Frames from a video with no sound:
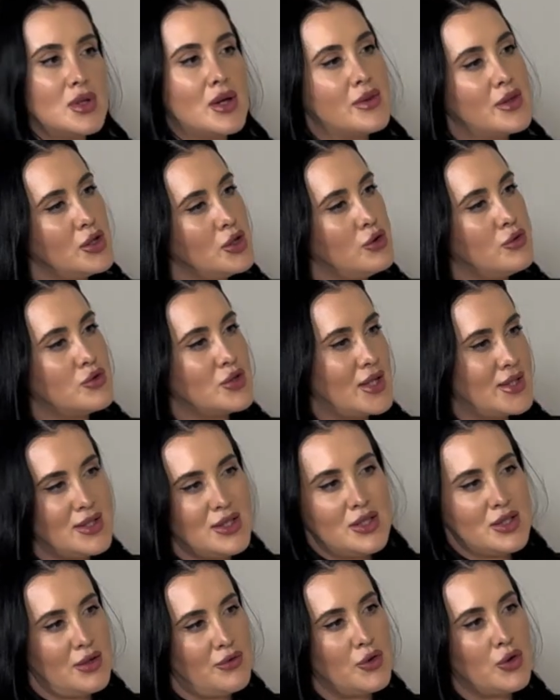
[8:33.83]
I think you've
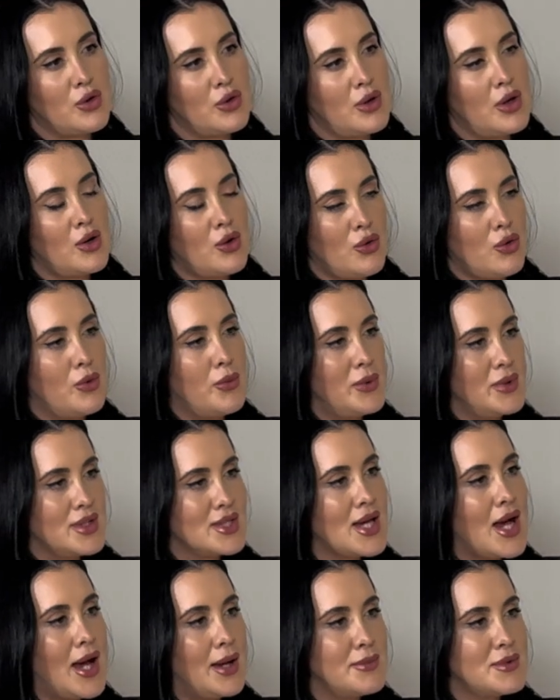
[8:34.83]
tested yourself a couple of
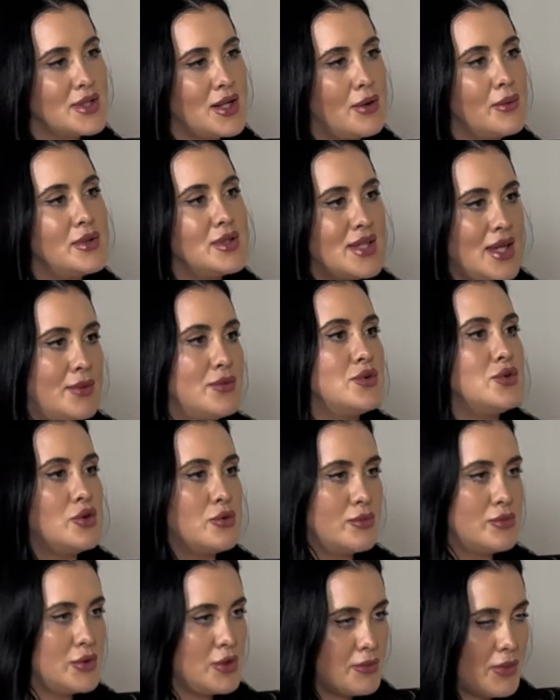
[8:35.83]
times now in terms
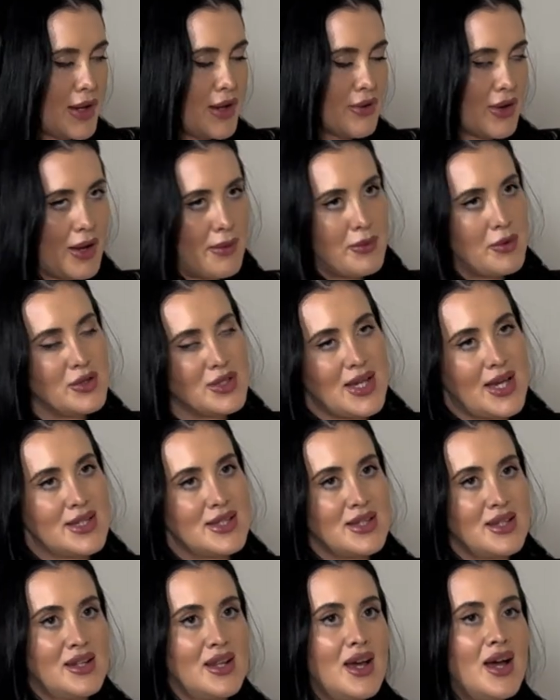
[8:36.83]
of your biochemical
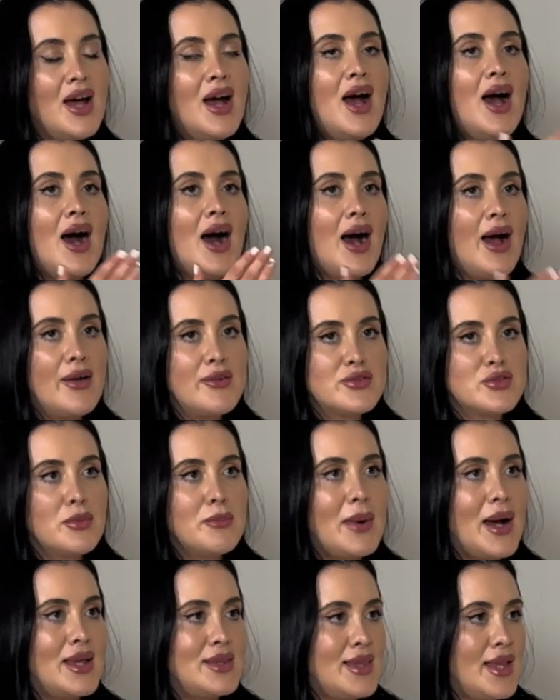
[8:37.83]
testing. I've
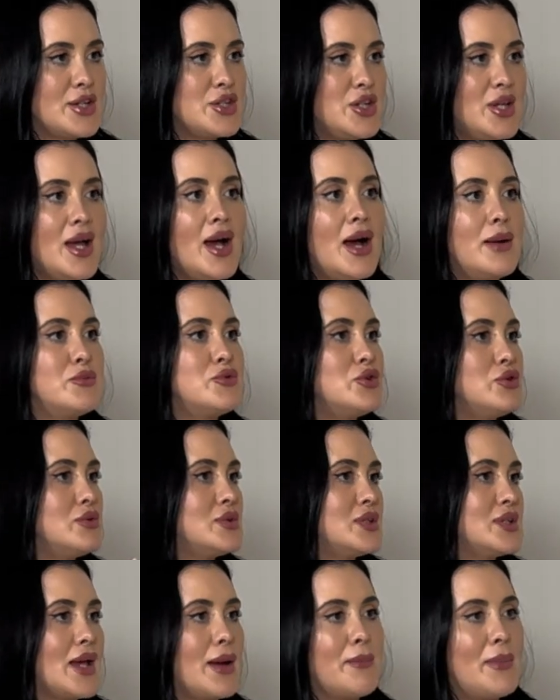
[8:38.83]
done mine last year. I'm due
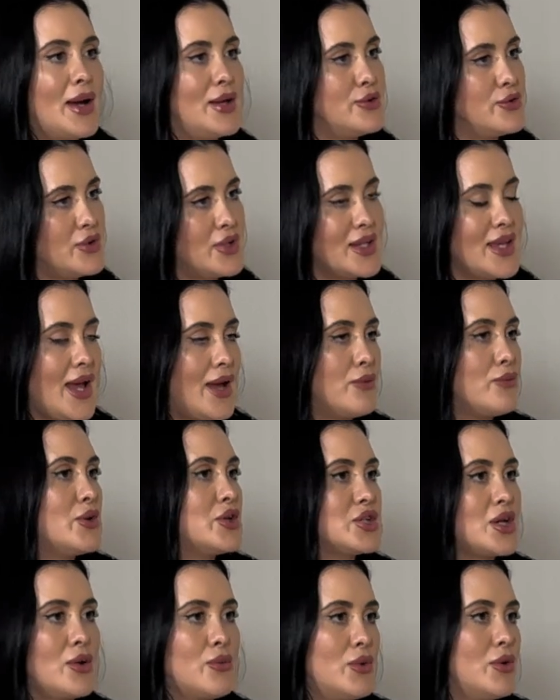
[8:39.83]
to get mine done again,
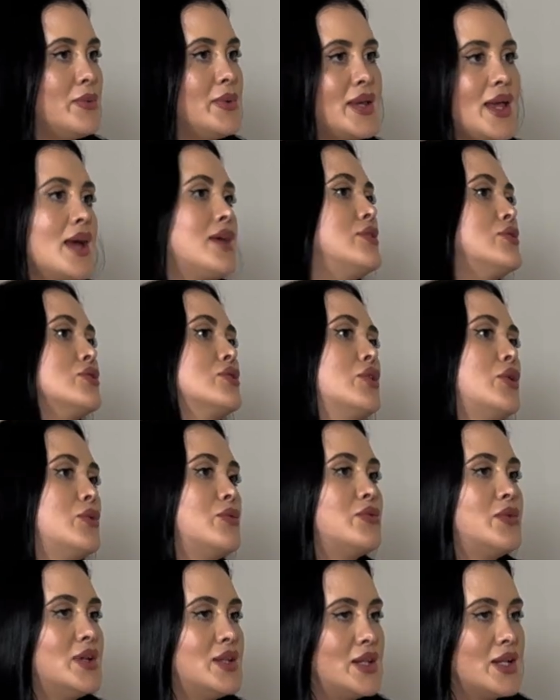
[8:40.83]
which I will be getting done
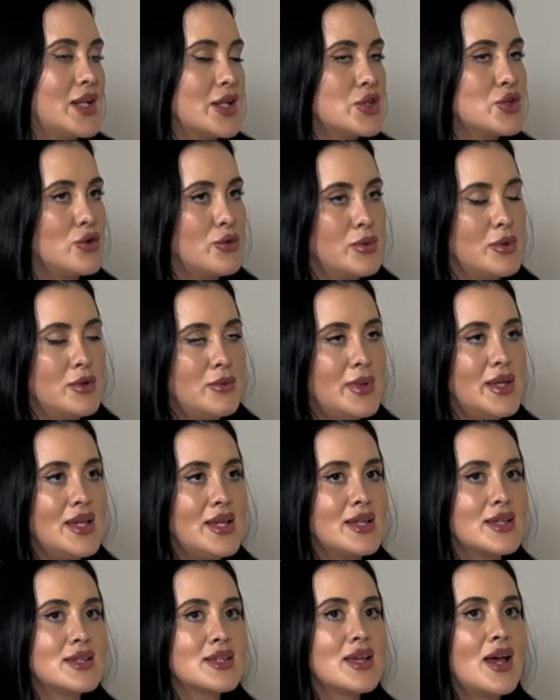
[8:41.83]
hopefully in the next couple of
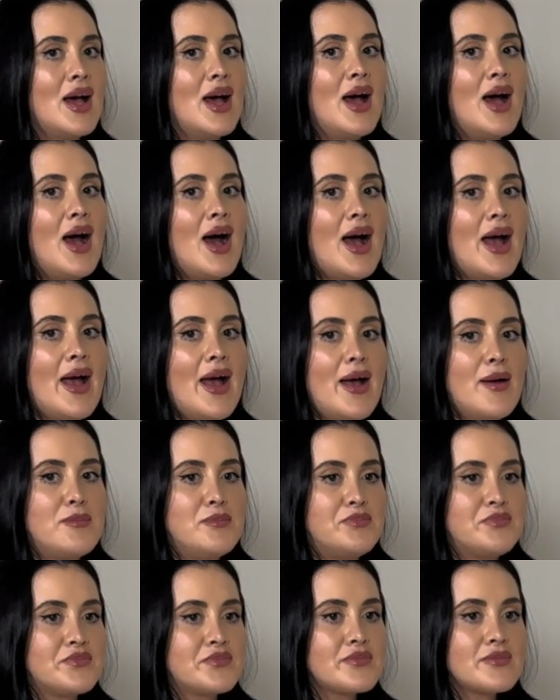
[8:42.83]
weeks.
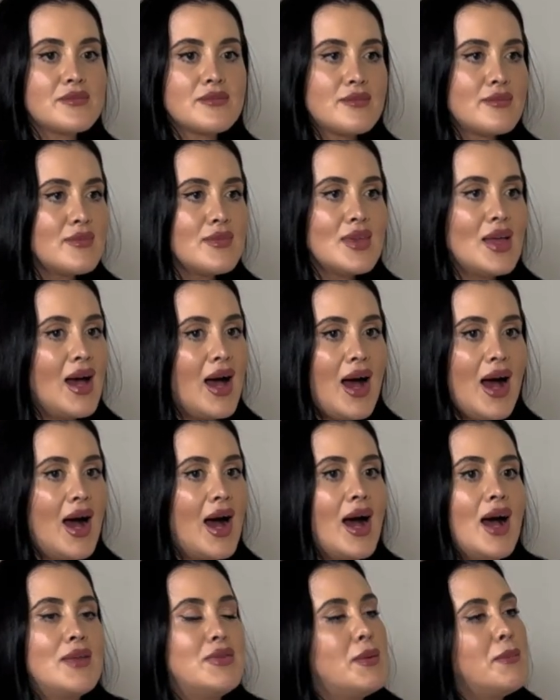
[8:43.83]

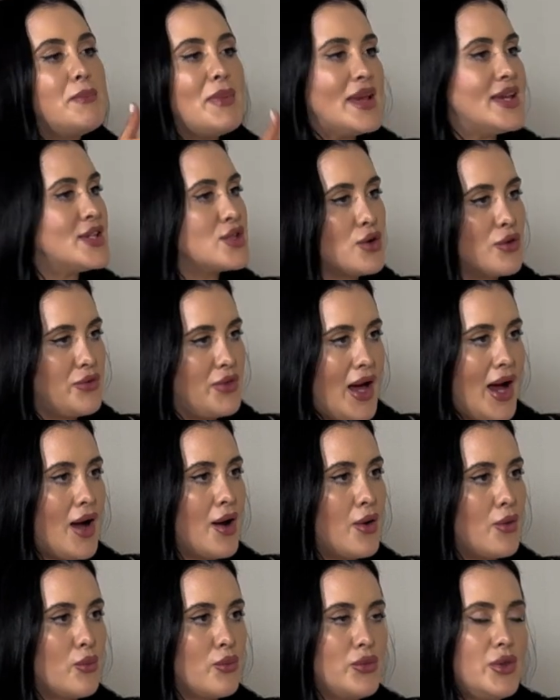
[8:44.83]
And then based off
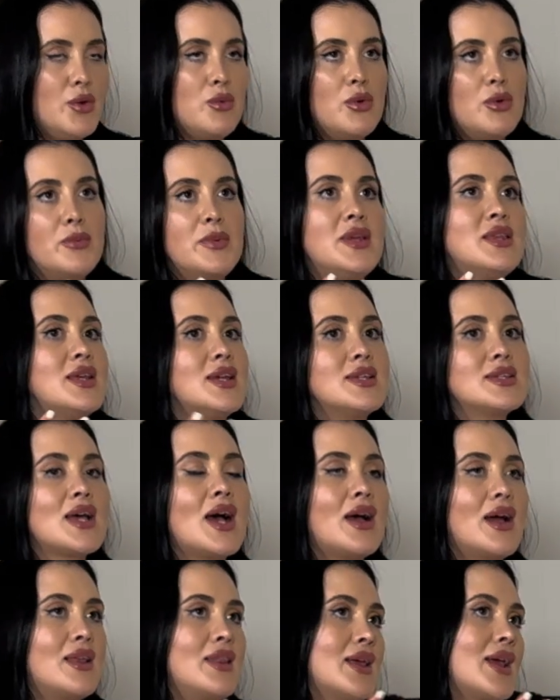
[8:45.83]
that, there will be things
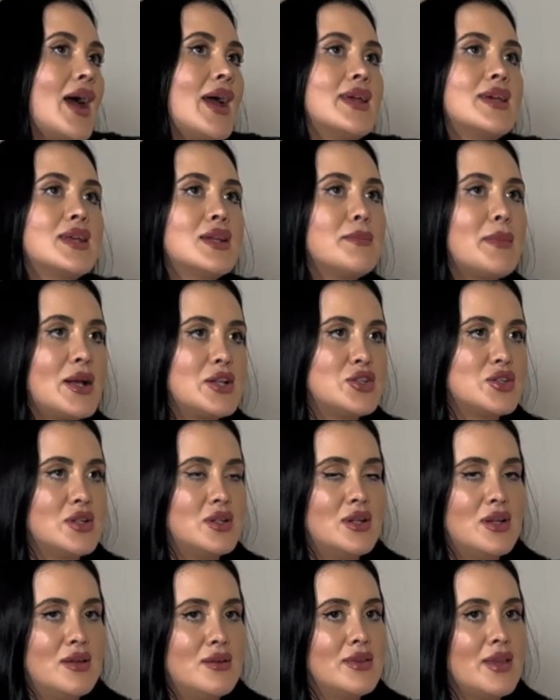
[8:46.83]
like I can
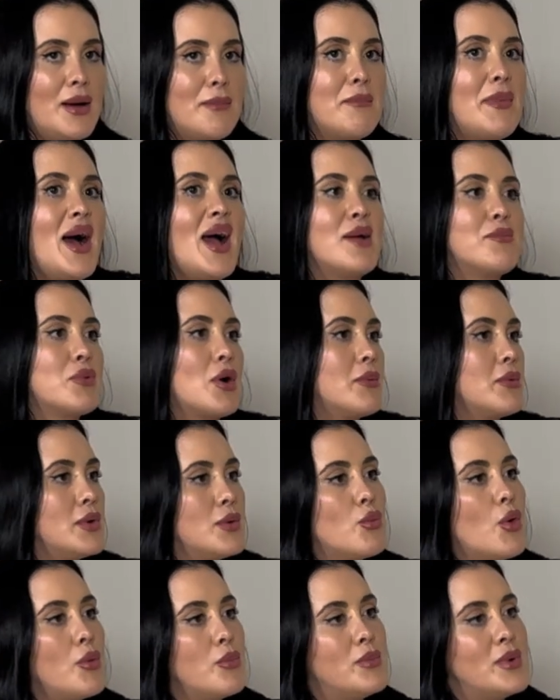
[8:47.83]
imagine that mine probably
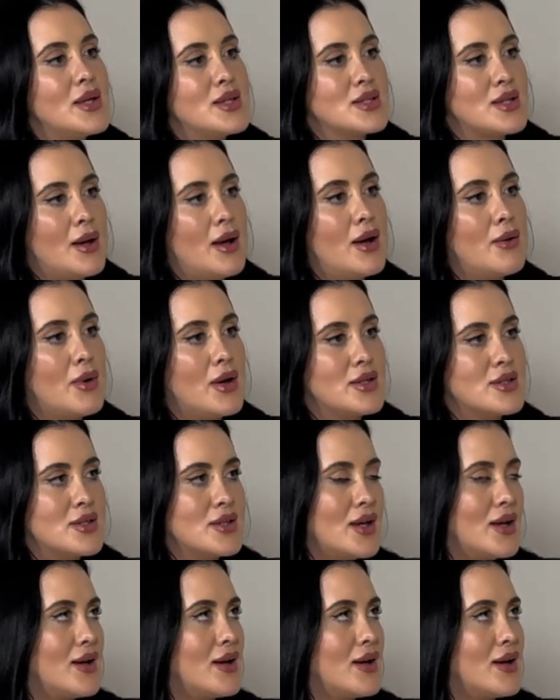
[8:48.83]
won't be as